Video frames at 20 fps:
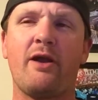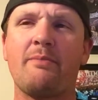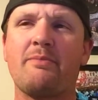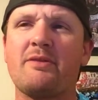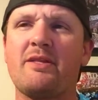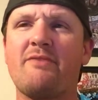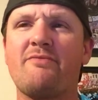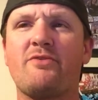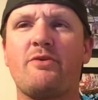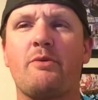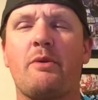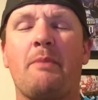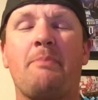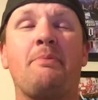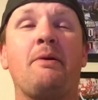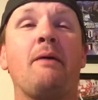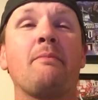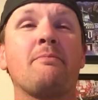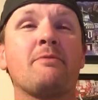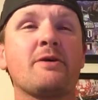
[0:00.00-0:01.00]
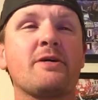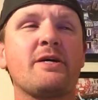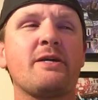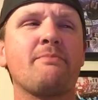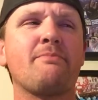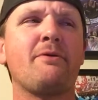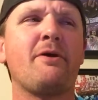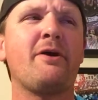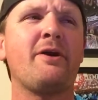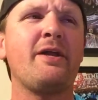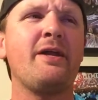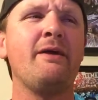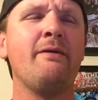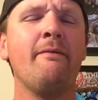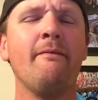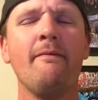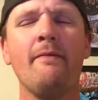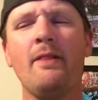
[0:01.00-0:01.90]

I believe, the Republican Party,